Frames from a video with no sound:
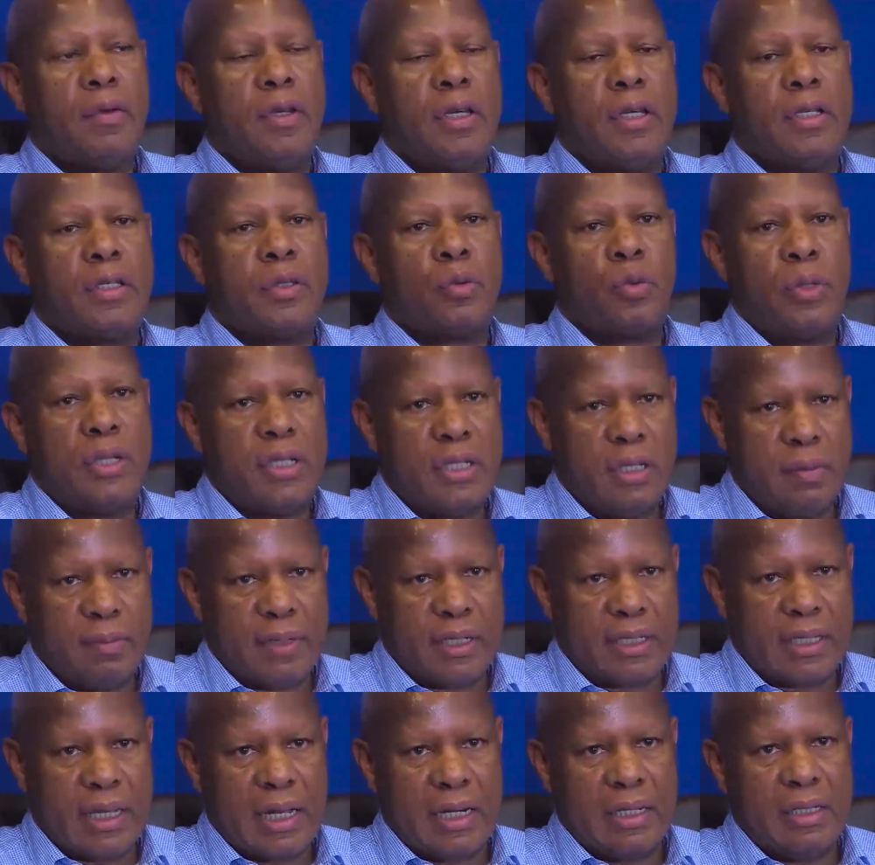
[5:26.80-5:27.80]
It's Vinci
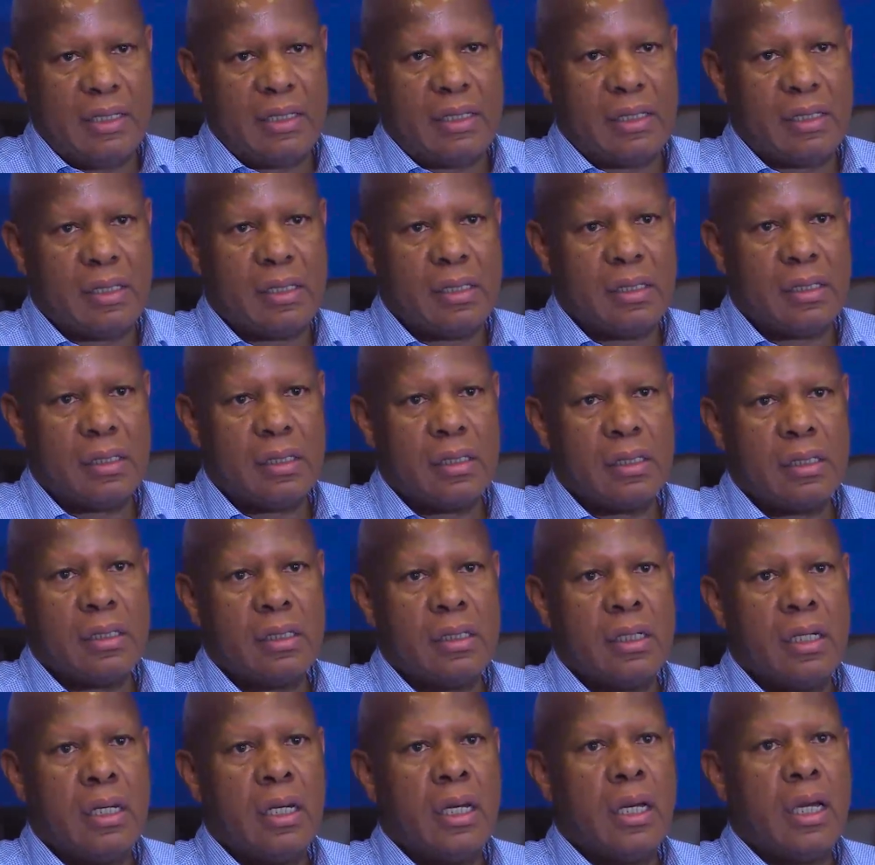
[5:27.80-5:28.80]
Marsalis
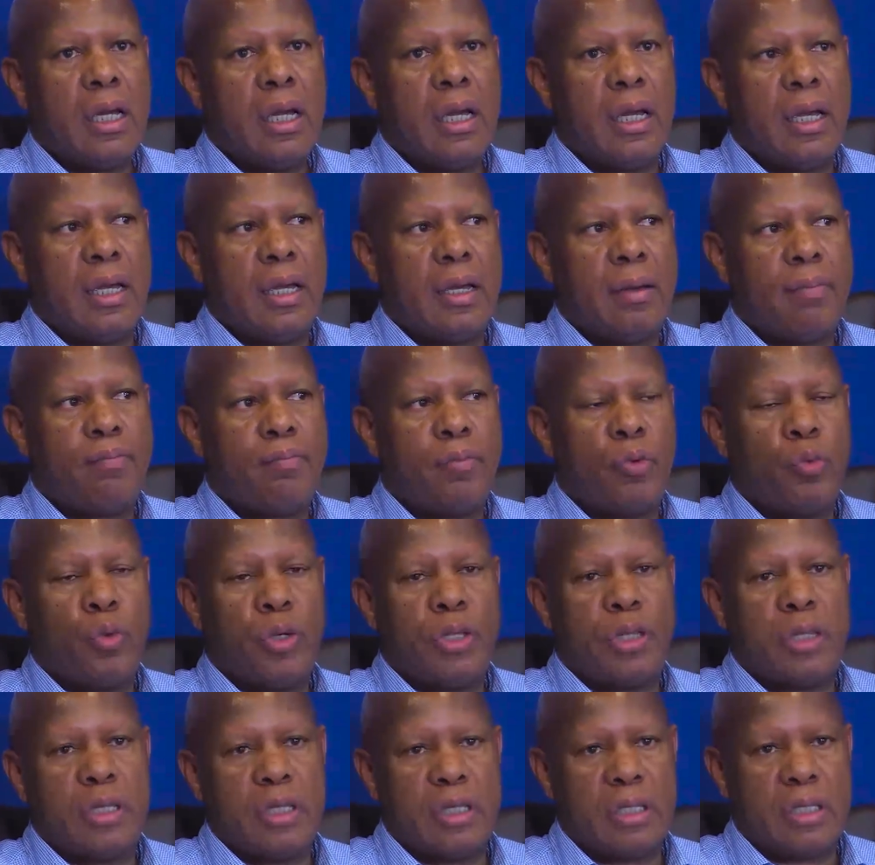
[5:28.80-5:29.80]

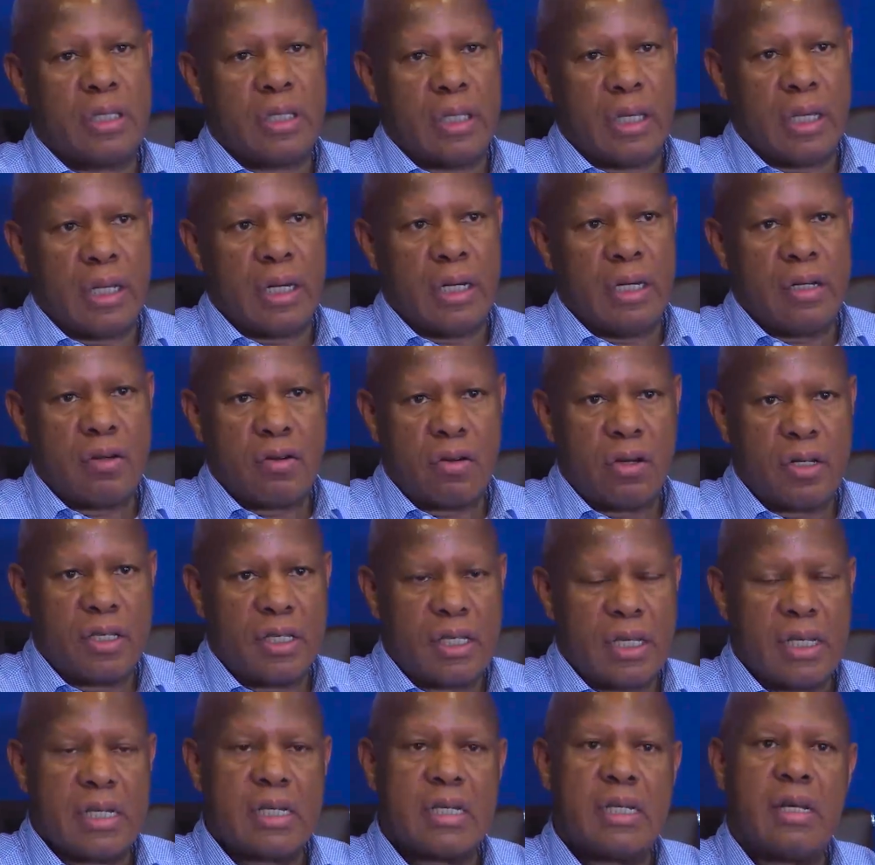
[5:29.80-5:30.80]
with his Lincoln
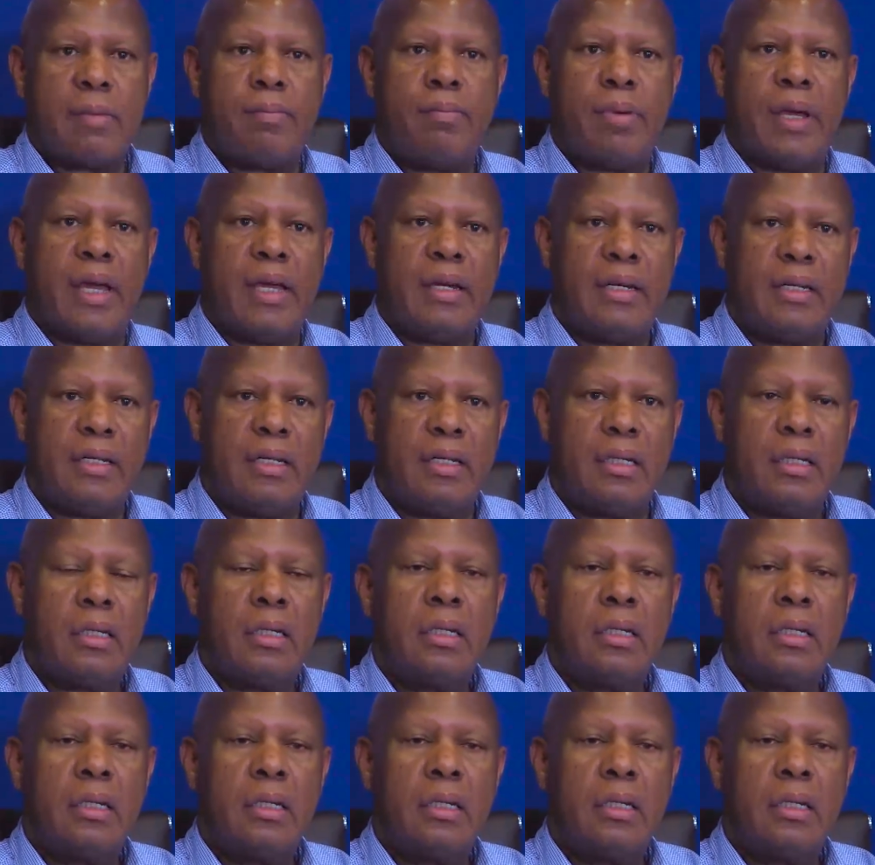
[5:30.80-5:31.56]
Center band,